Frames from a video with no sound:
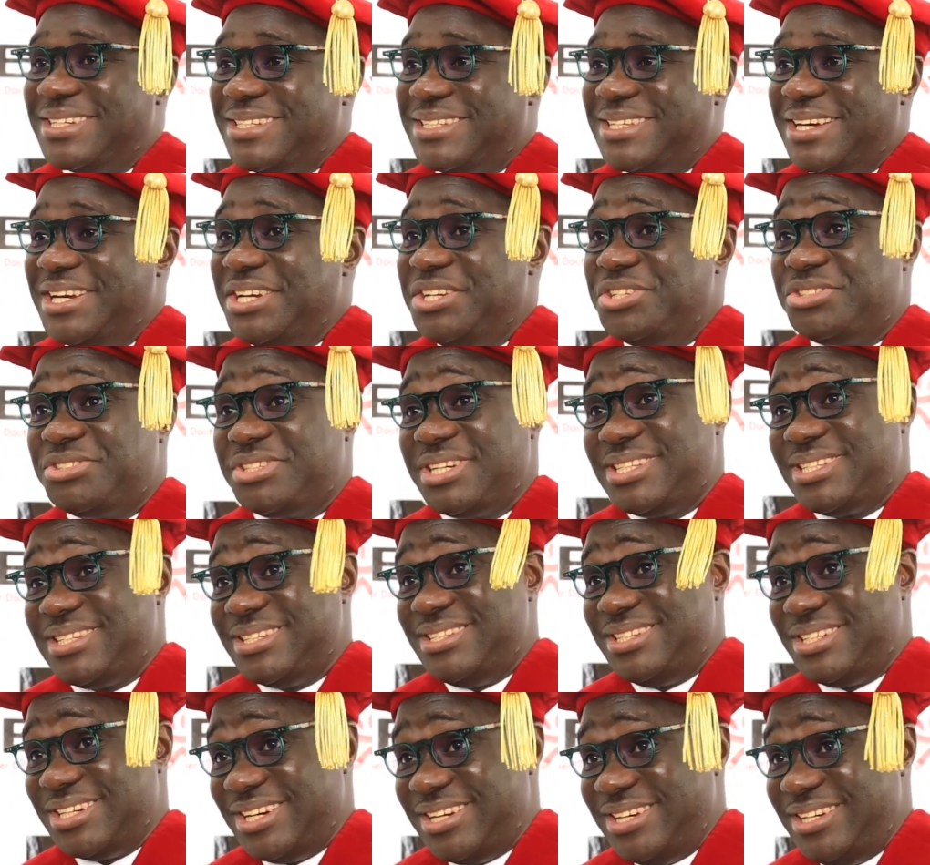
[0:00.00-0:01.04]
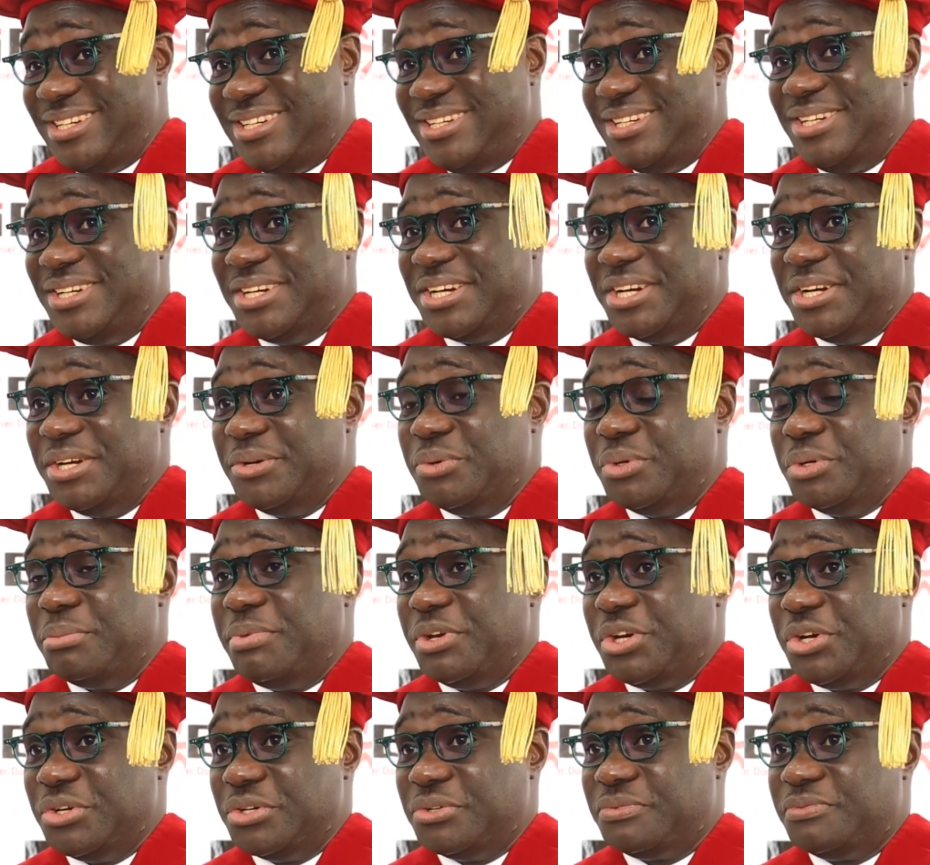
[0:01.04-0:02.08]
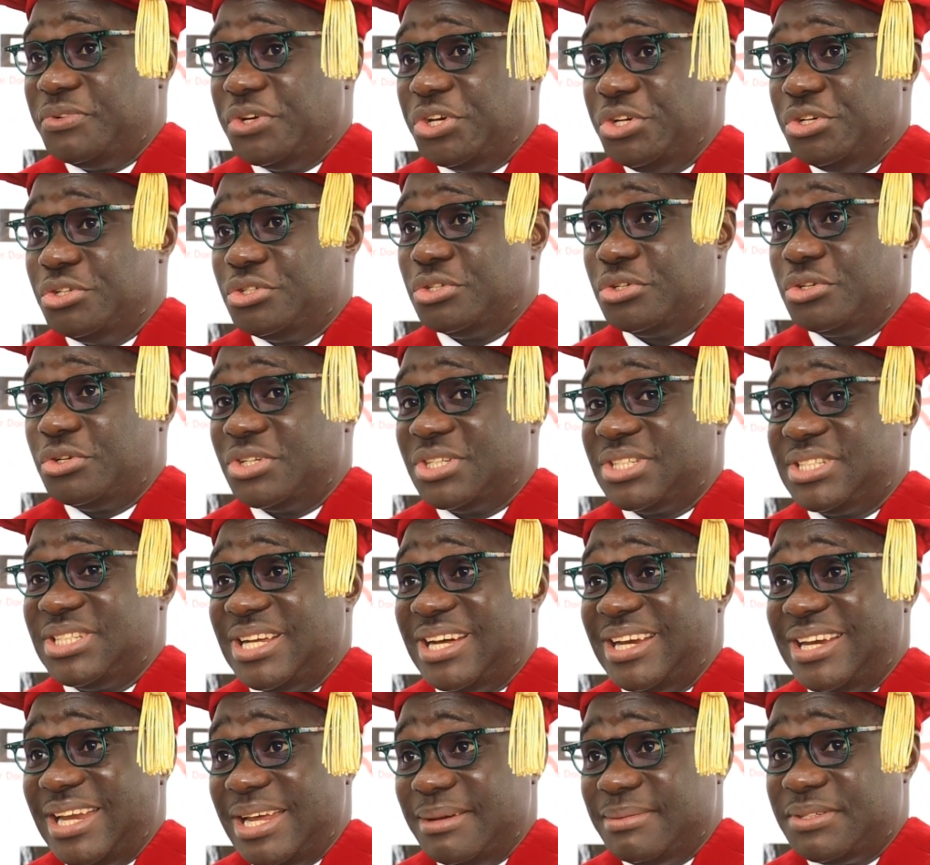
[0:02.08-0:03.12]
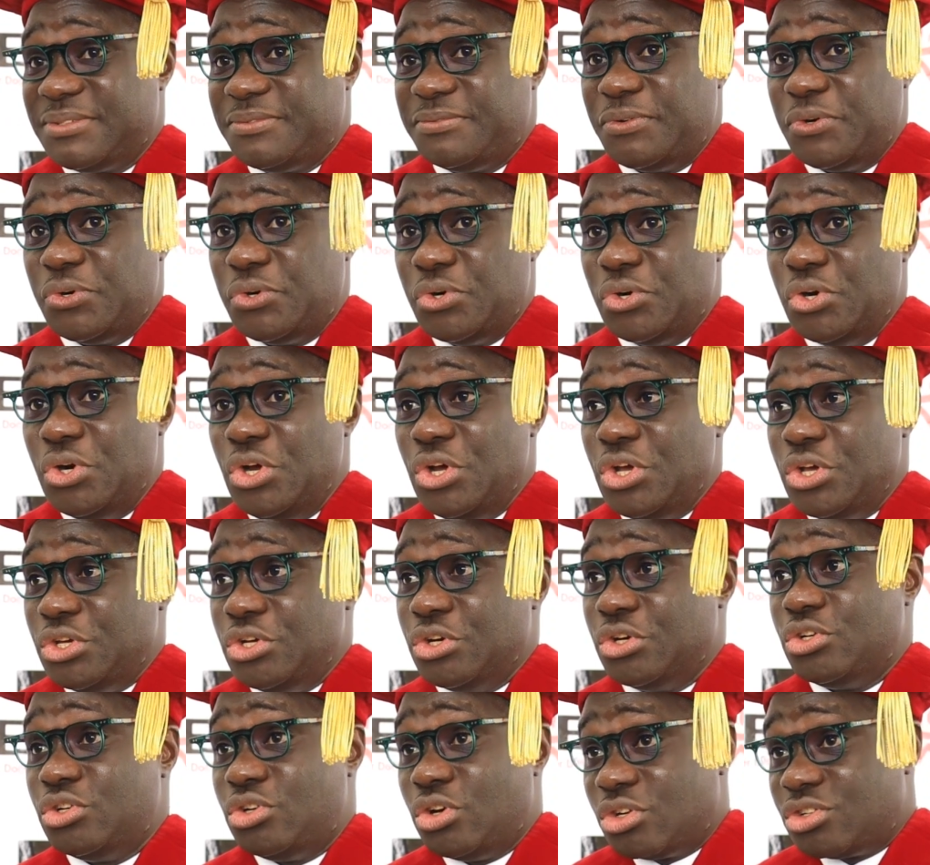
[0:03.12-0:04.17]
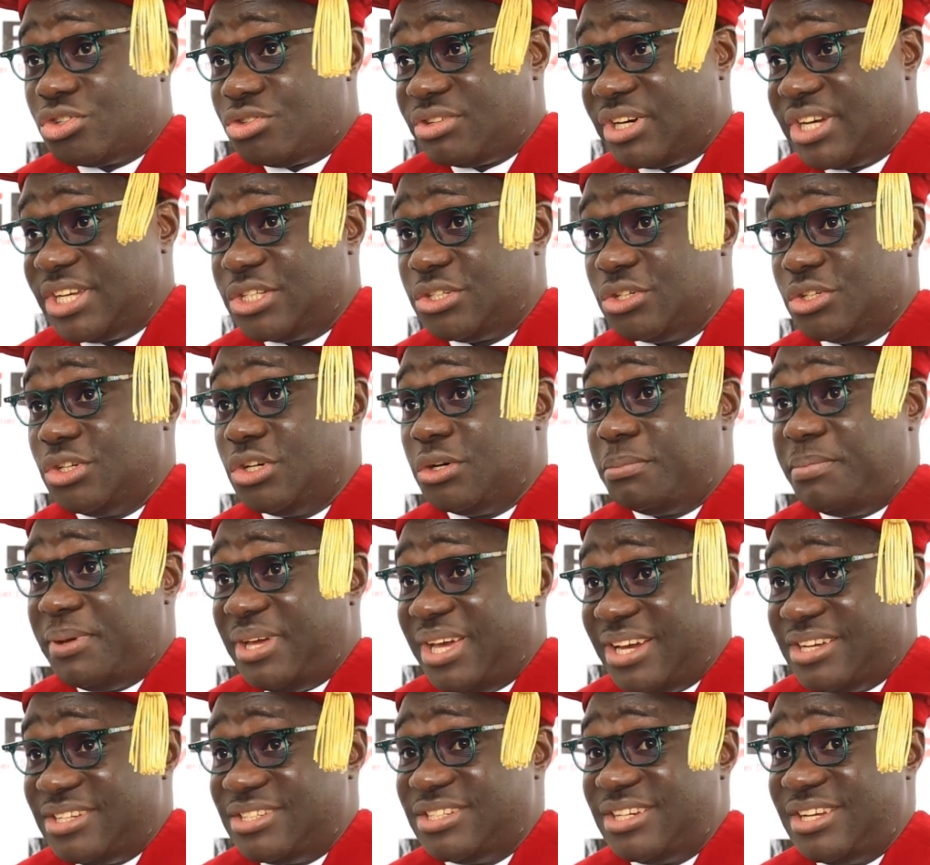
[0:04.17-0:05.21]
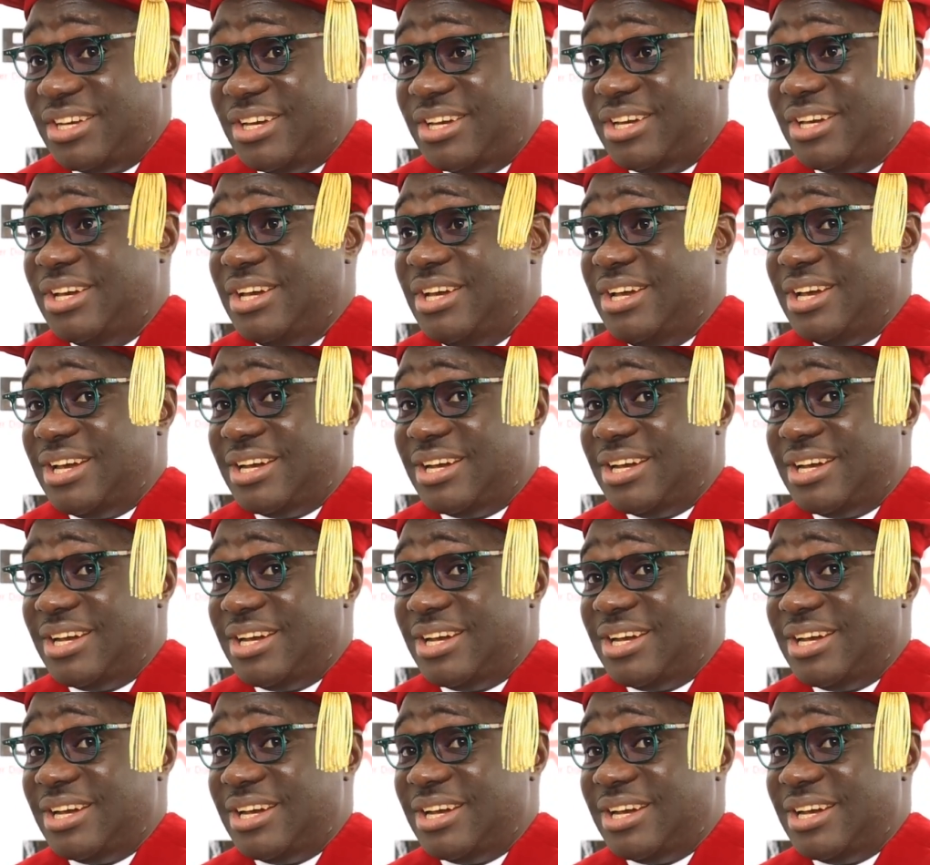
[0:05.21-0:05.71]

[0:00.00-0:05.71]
It's an interesting journey. It would be good for you to consider NEPS for your doctorate or your PhD.